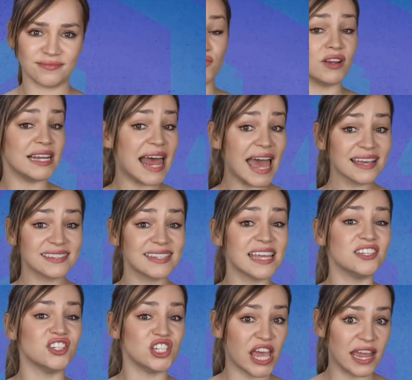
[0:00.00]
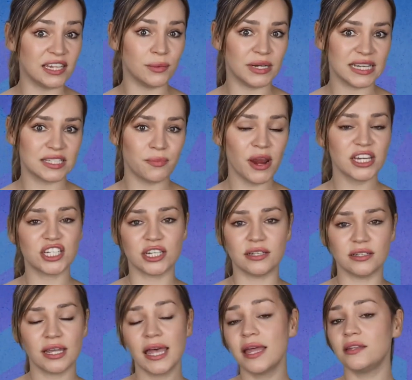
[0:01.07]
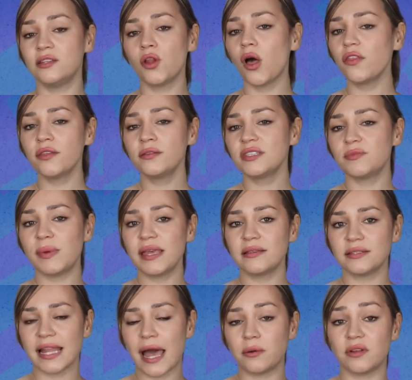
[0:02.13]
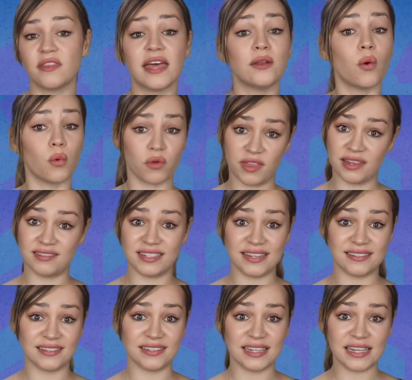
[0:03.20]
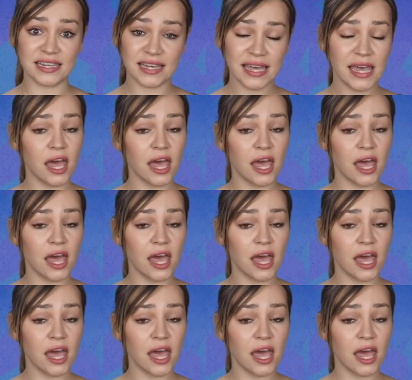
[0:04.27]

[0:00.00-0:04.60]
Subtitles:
Relaxed and genuine expression. Nothing speaks louder than authenticity.